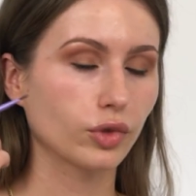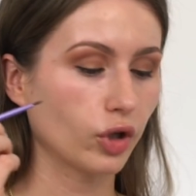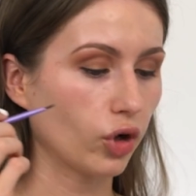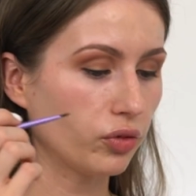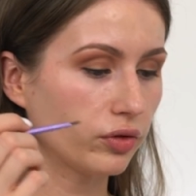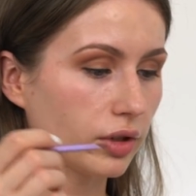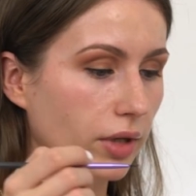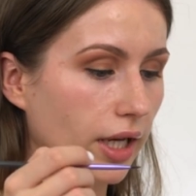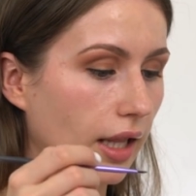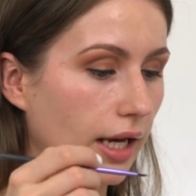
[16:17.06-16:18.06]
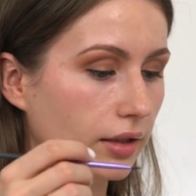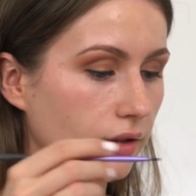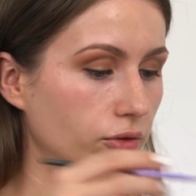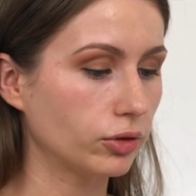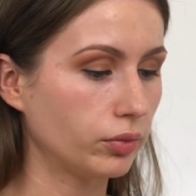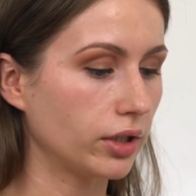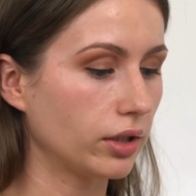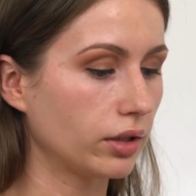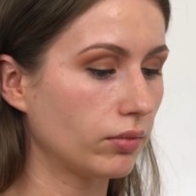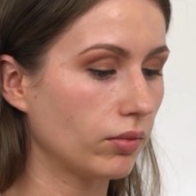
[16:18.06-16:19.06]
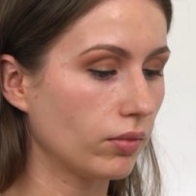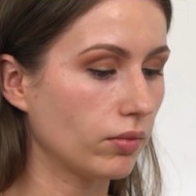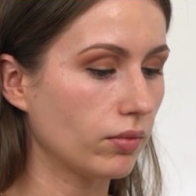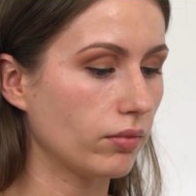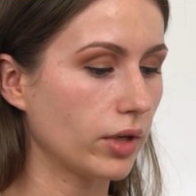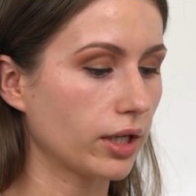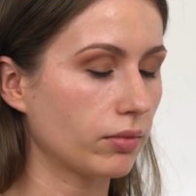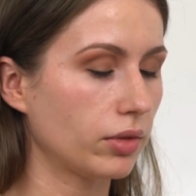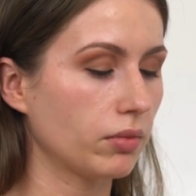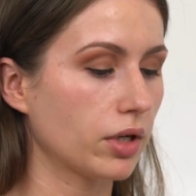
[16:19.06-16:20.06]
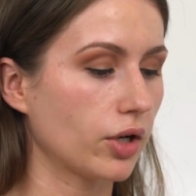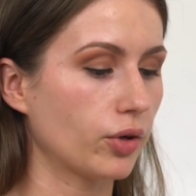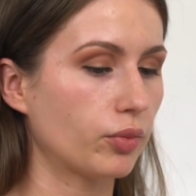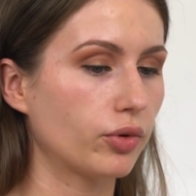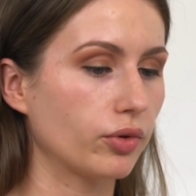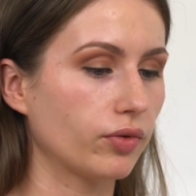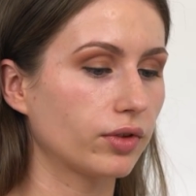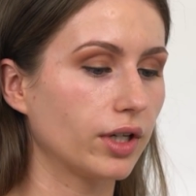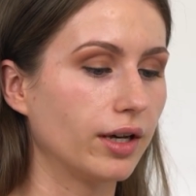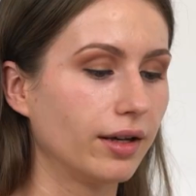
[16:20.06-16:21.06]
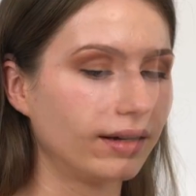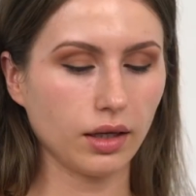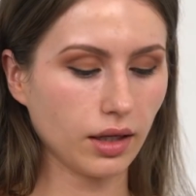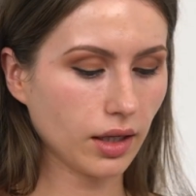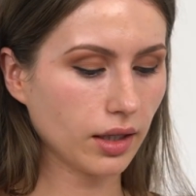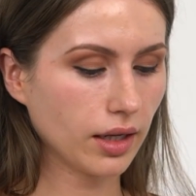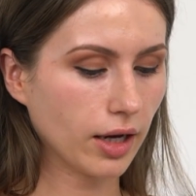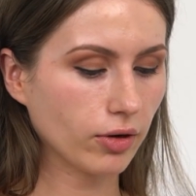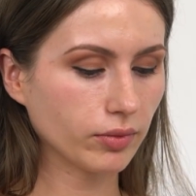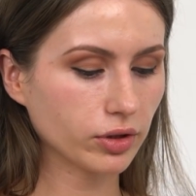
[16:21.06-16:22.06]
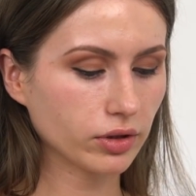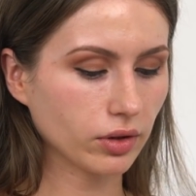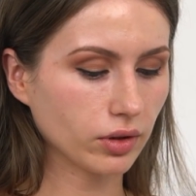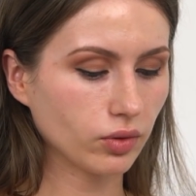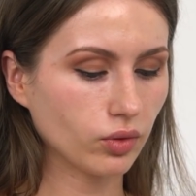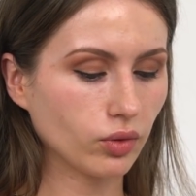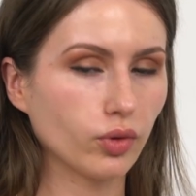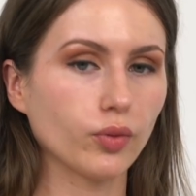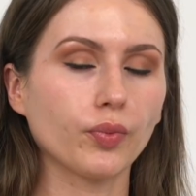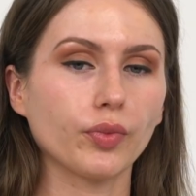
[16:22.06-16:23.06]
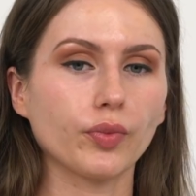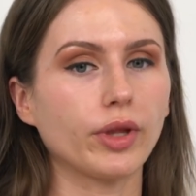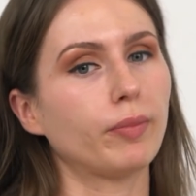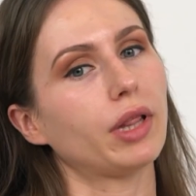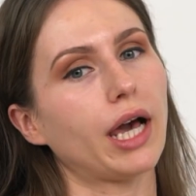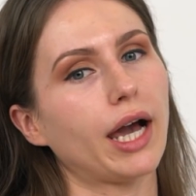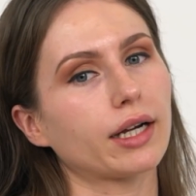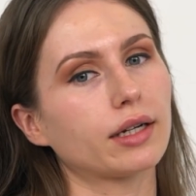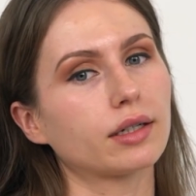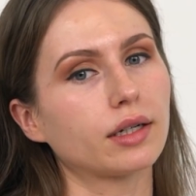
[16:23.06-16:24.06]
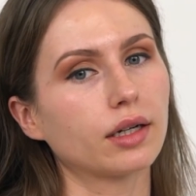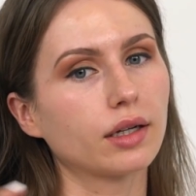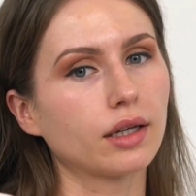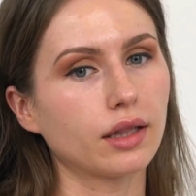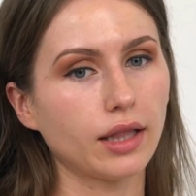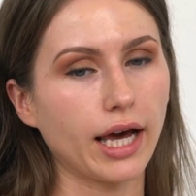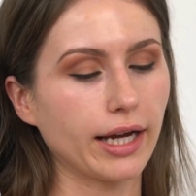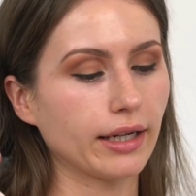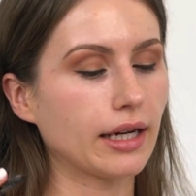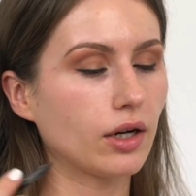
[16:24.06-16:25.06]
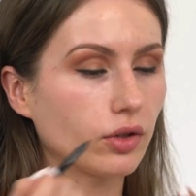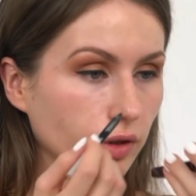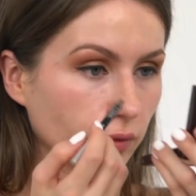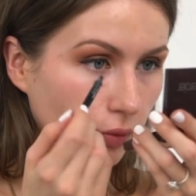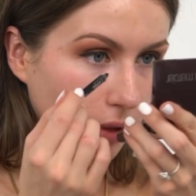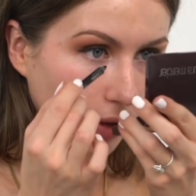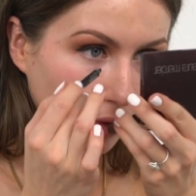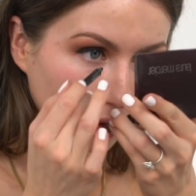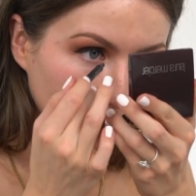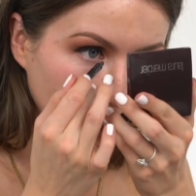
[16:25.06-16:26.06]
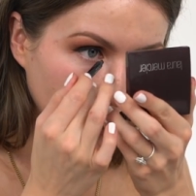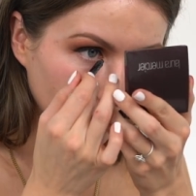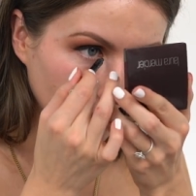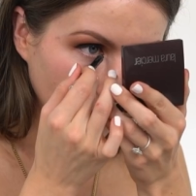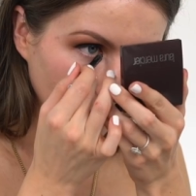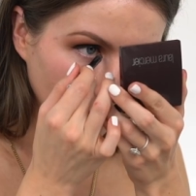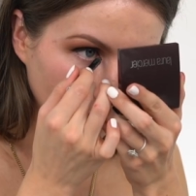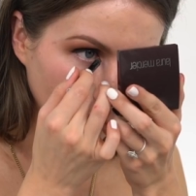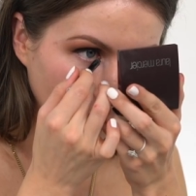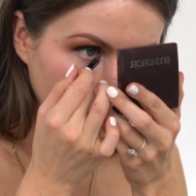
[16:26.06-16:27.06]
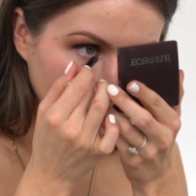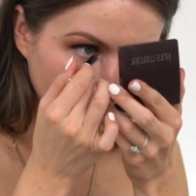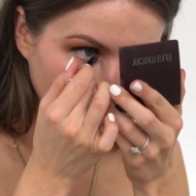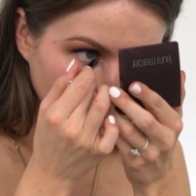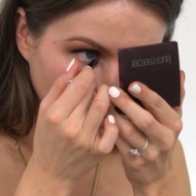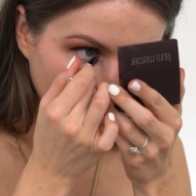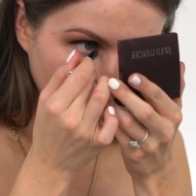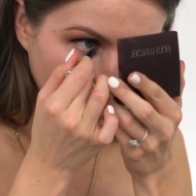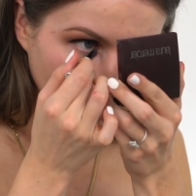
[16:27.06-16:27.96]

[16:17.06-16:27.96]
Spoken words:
Hopefully my liner will be Makeup by Mario approved. And now I'm just gonna do the black line on my waterline to kind of connect everything.